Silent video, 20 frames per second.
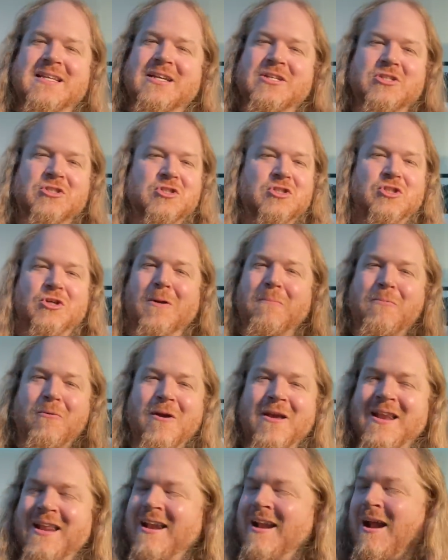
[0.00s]
I just jump
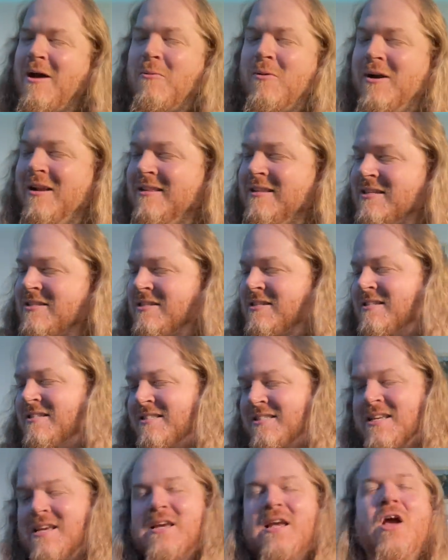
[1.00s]
right in. I want to listen to
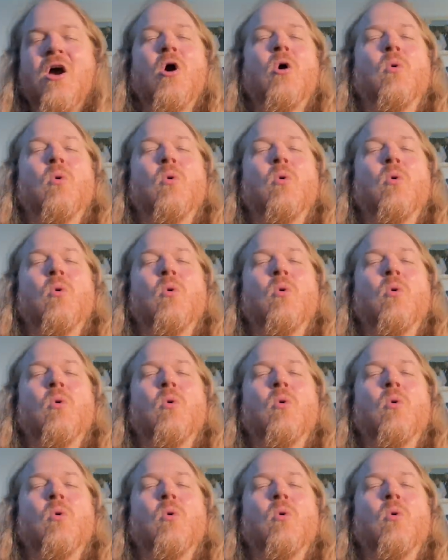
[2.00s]
see